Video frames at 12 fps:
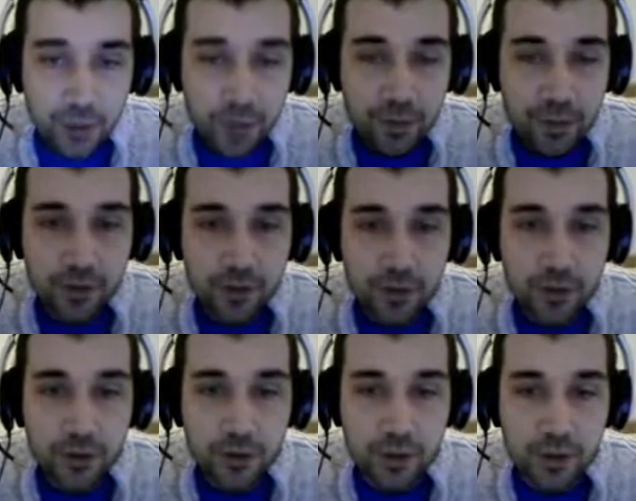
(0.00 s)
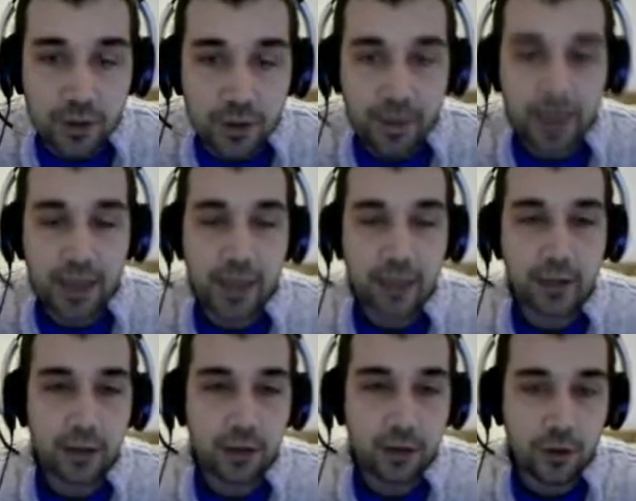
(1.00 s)
built a furnace, you can start
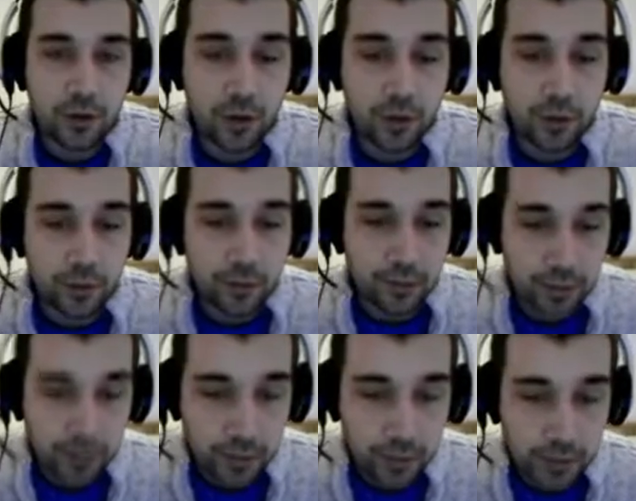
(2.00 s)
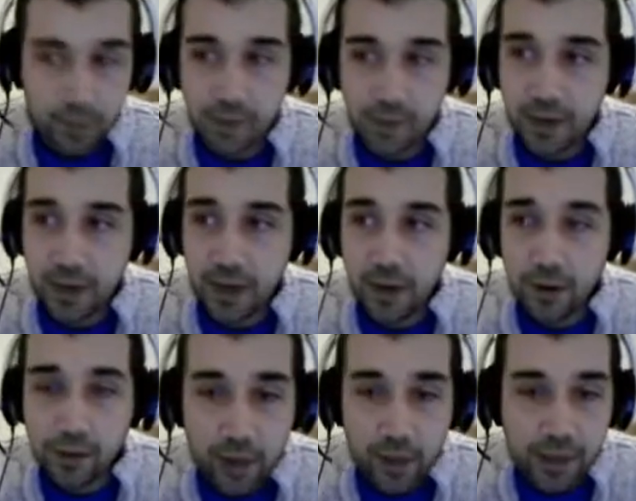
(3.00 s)
making cobble. But for now, I
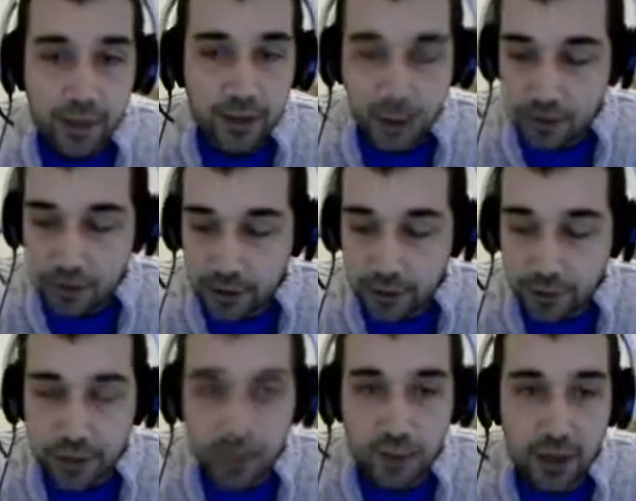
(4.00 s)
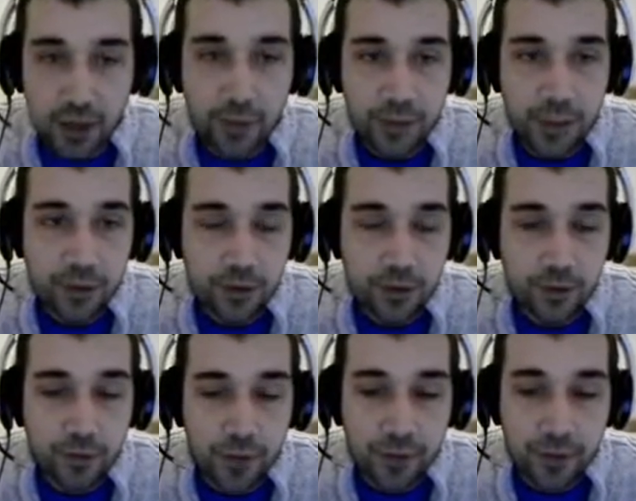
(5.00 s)
will go back to harvesting trees while I wait to
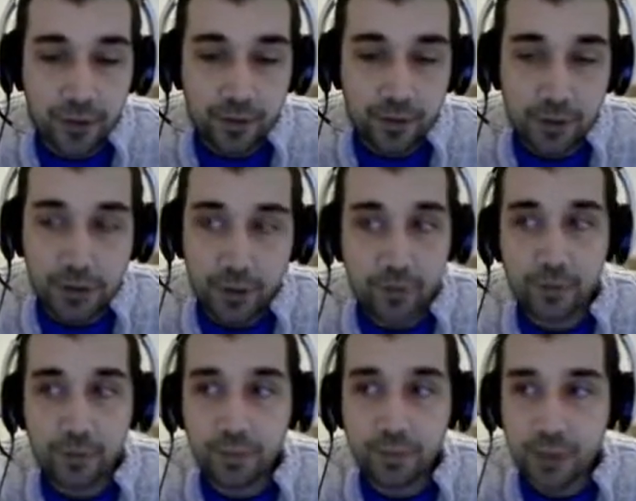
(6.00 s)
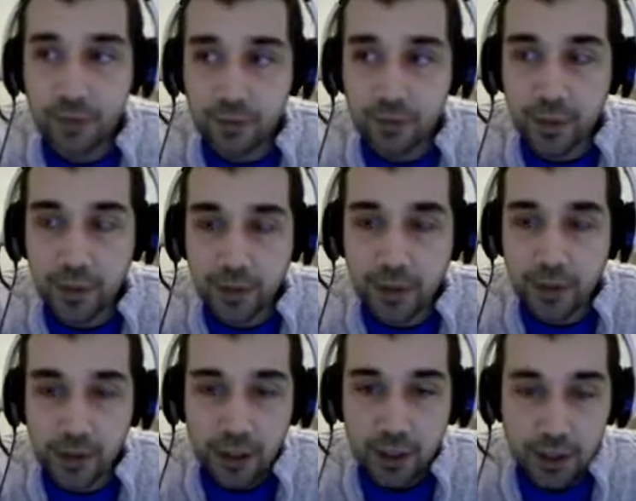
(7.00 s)
gather enough stone pebbles from my
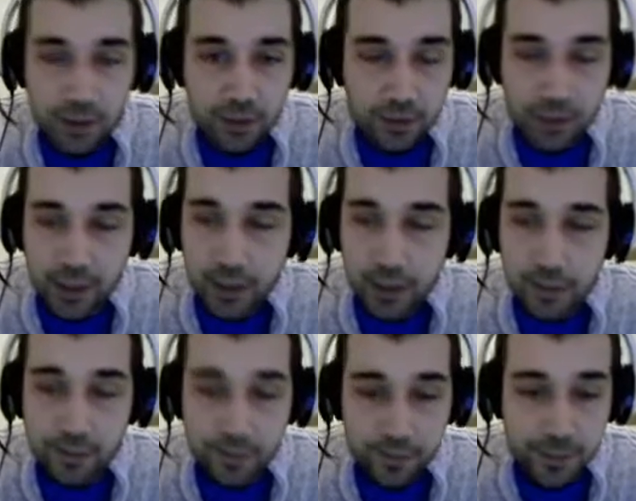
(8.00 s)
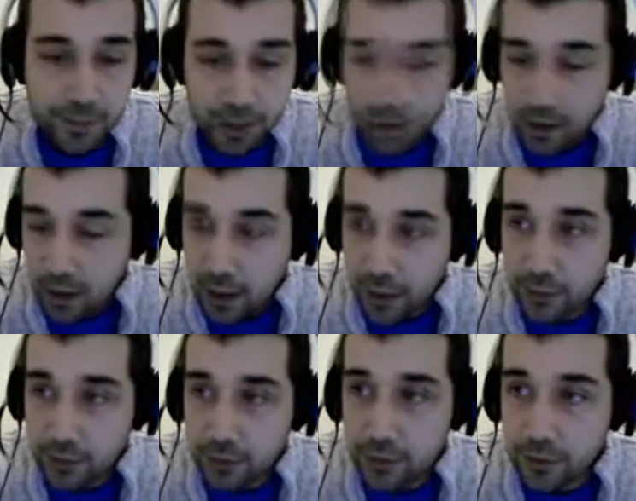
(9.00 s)
dirt to make cobble. I will
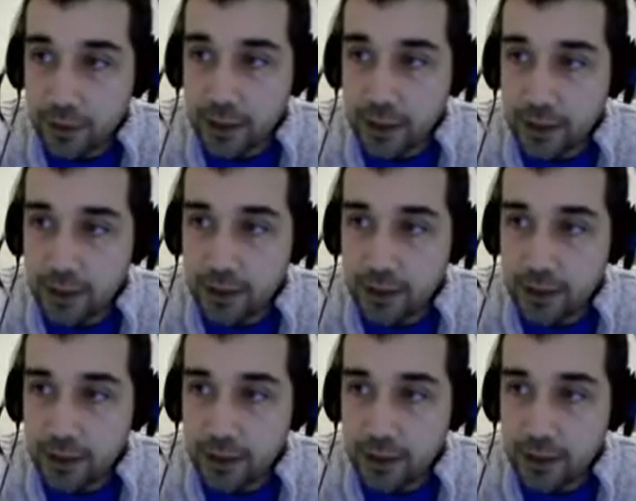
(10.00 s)
talk to you guys later.